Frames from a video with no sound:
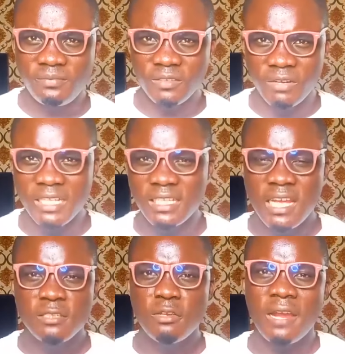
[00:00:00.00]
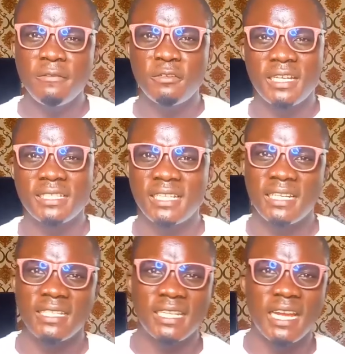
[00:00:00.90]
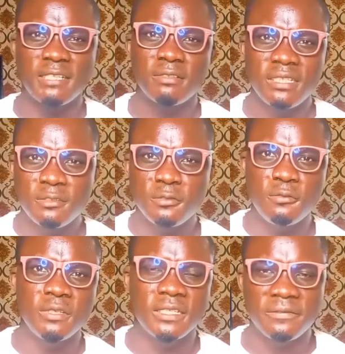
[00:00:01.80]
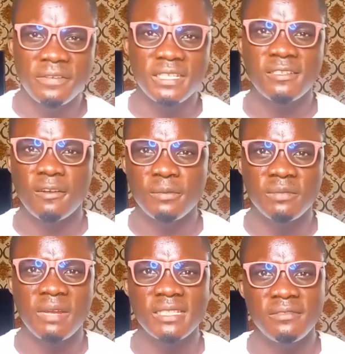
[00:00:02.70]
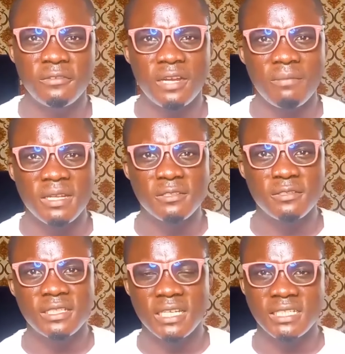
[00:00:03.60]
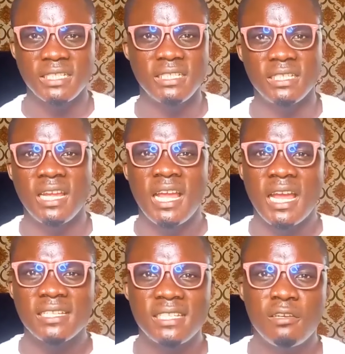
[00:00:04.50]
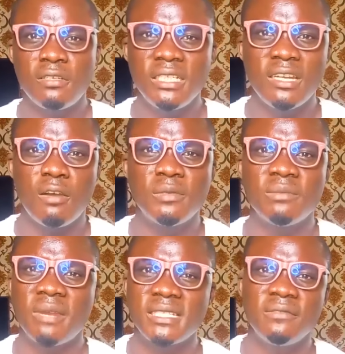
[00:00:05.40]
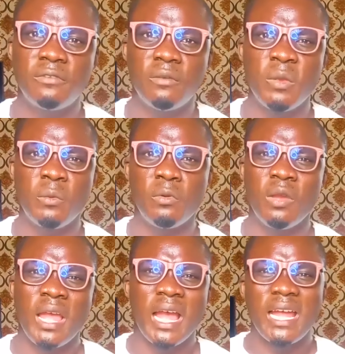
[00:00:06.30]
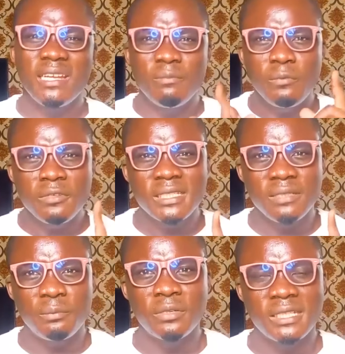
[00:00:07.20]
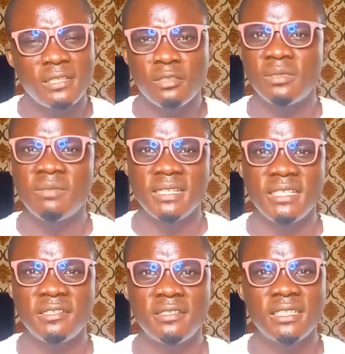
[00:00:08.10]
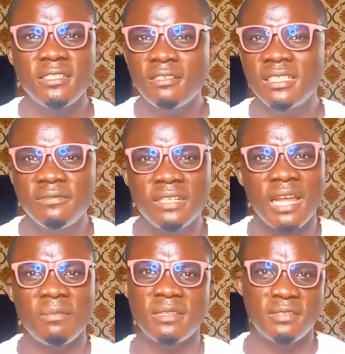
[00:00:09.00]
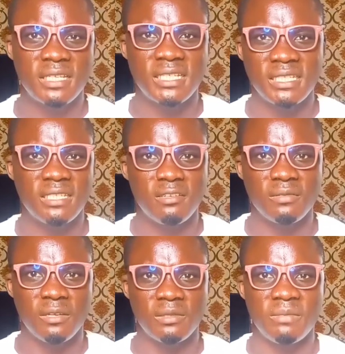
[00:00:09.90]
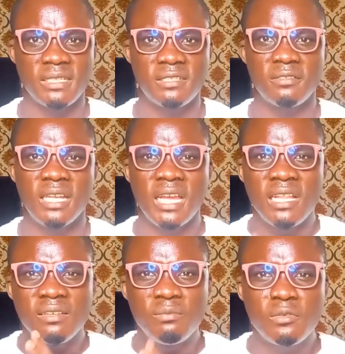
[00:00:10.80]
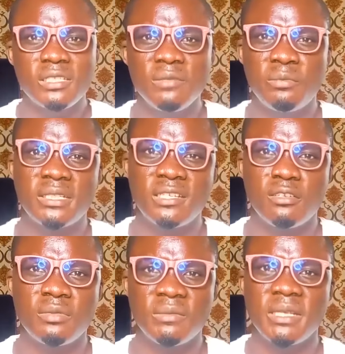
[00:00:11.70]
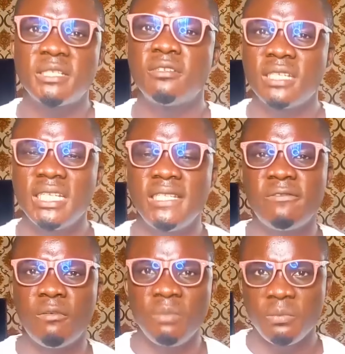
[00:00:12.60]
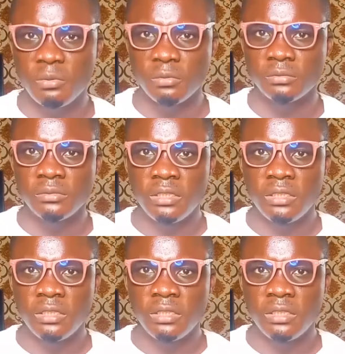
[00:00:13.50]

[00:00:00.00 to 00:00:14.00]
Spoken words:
Right? So you have to understand that it's actually two ways. First, you're optimizing for Amazon search engine, and secondly, you're optimizing for people. And the most important optimization is not even Amazon search engine optimization. The most important optimization is for people.